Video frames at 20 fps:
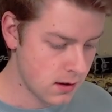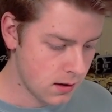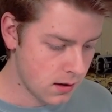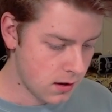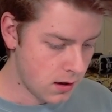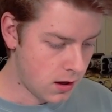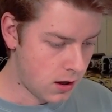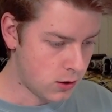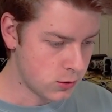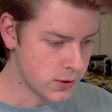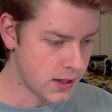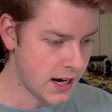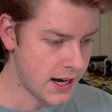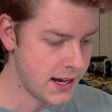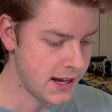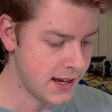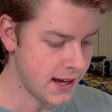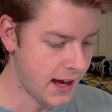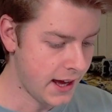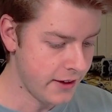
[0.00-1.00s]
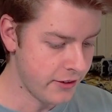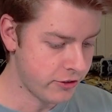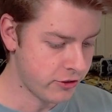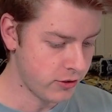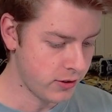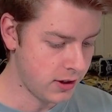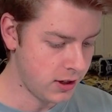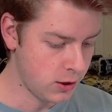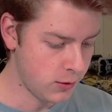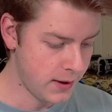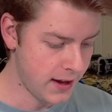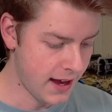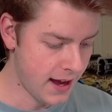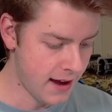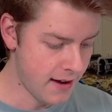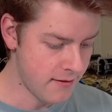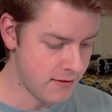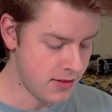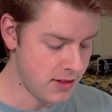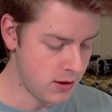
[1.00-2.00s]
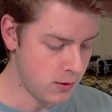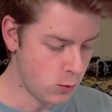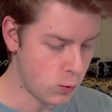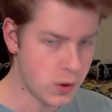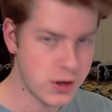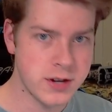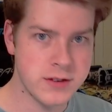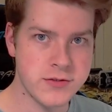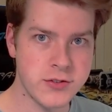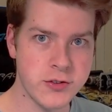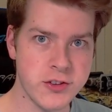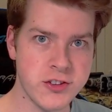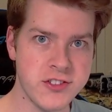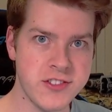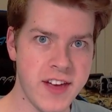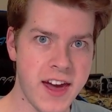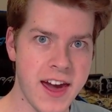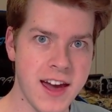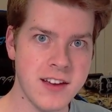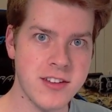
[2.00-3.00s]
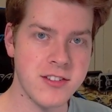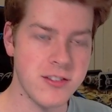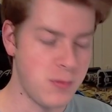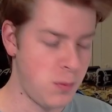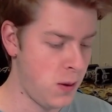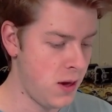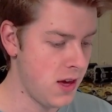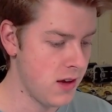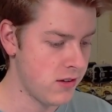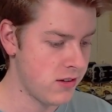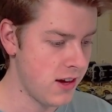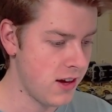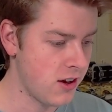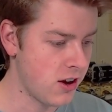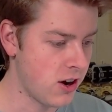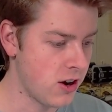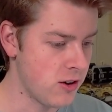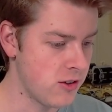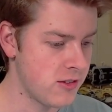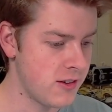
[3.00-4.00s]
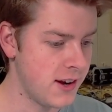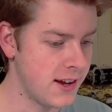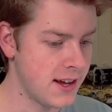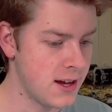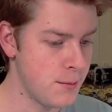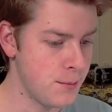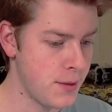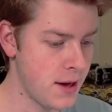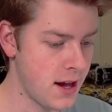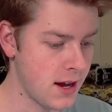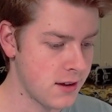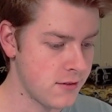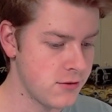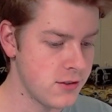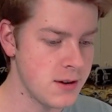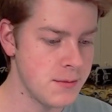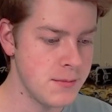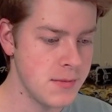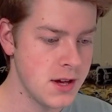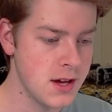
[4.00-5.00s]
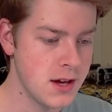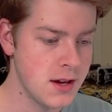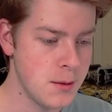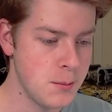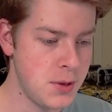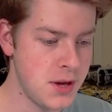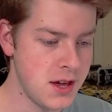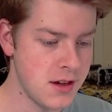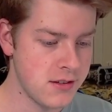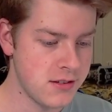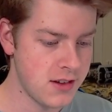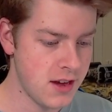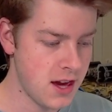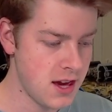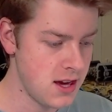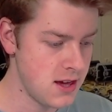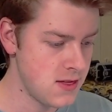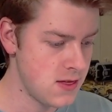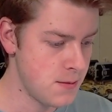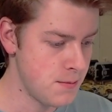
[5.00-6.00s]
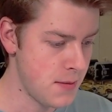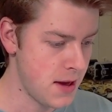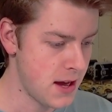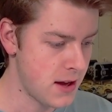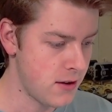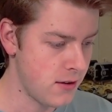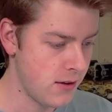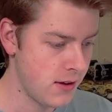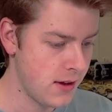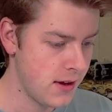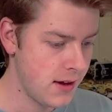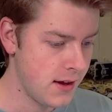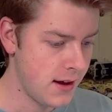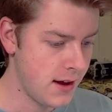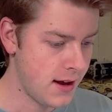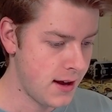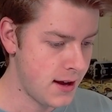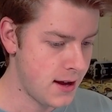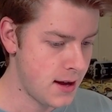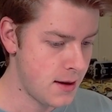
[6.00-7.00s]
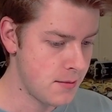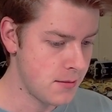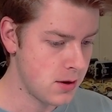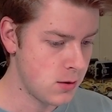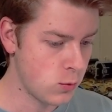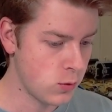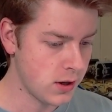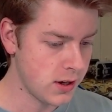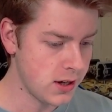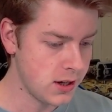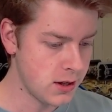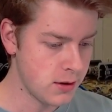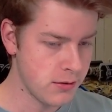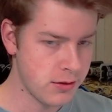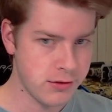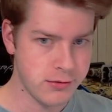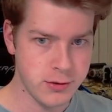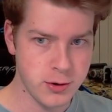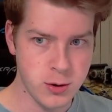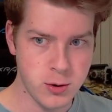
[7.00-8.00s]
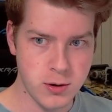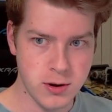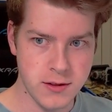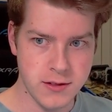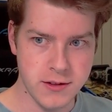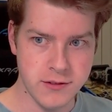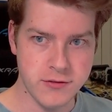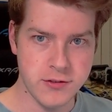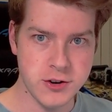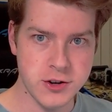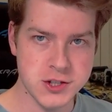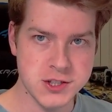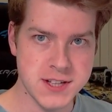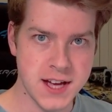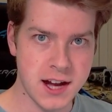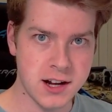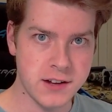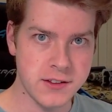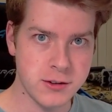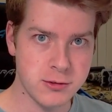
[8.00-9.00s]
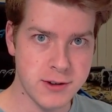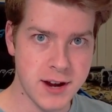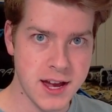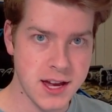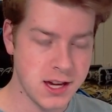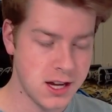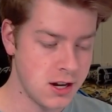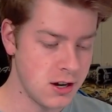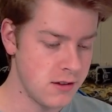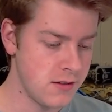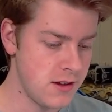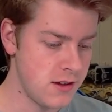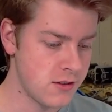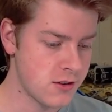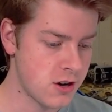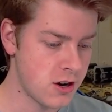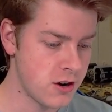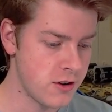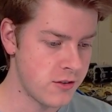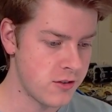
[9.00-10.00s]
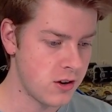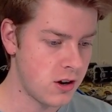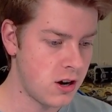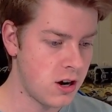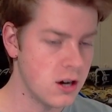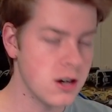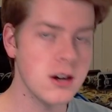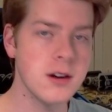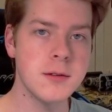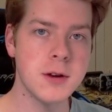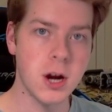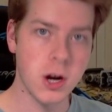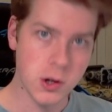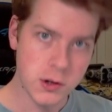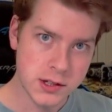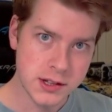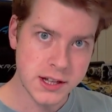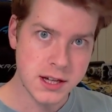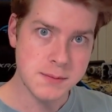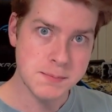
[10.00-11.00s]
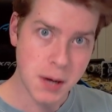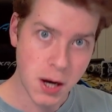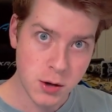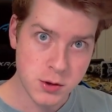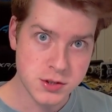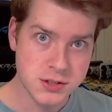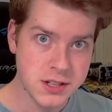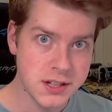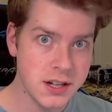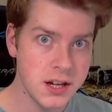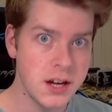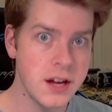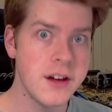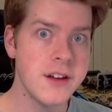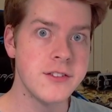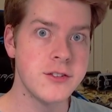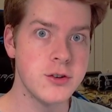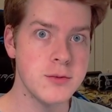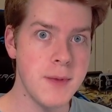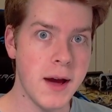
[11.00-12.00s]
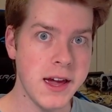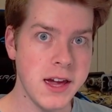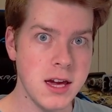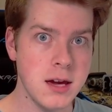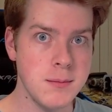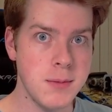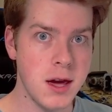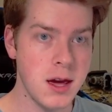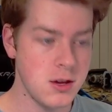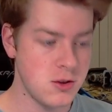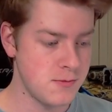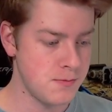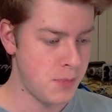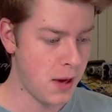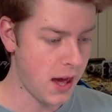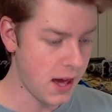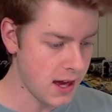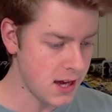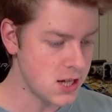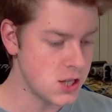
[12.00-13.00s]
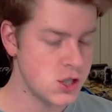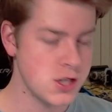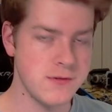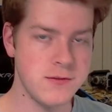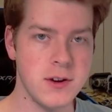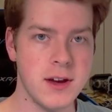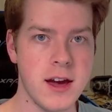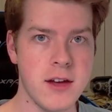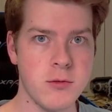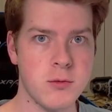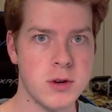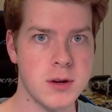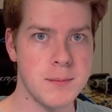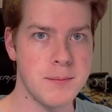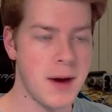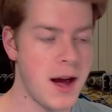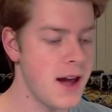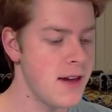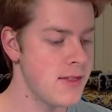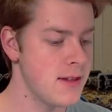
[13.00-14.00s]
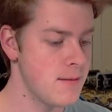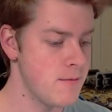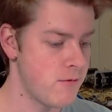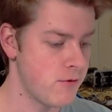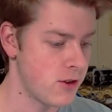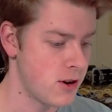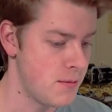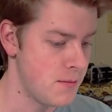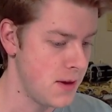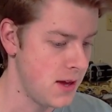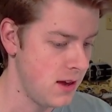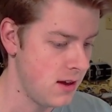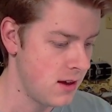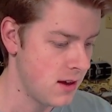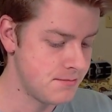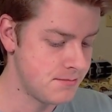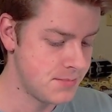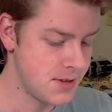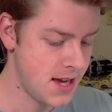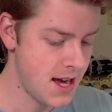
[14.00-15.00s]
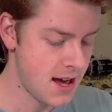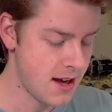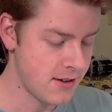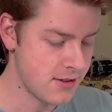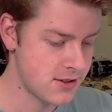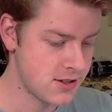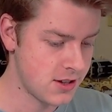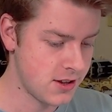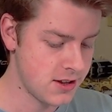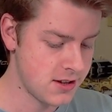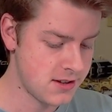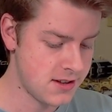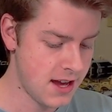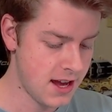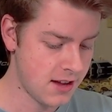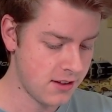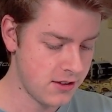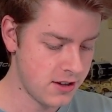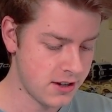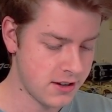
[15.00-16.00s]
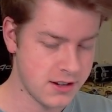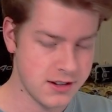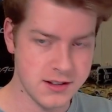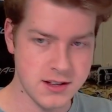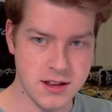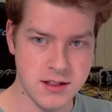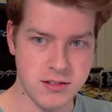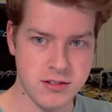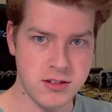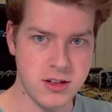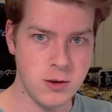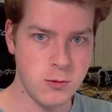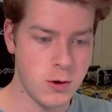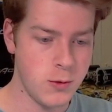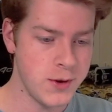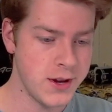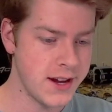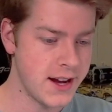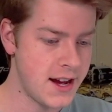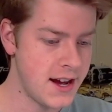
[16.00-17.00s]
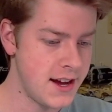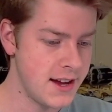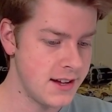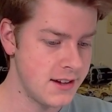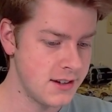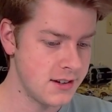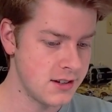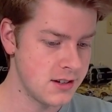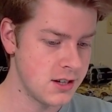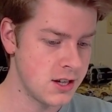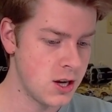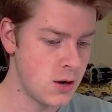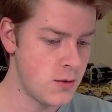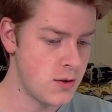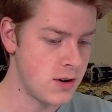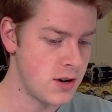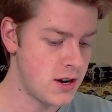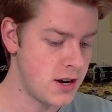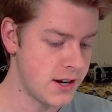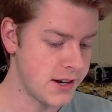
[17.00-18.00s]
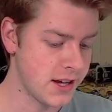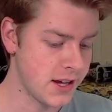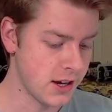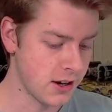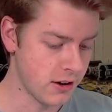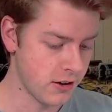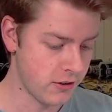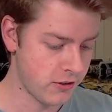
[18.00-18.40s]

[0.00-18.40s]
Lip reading: Alrighty, guys, so here we have the wonderful stacks of PSA cards that I got back from PSA in the mail. We're gonna go through the first stack on the right here. These cards are currently posted to my eBay page if you guys want to buy them from me. But yeah, so let's take a look and see what we got going on here.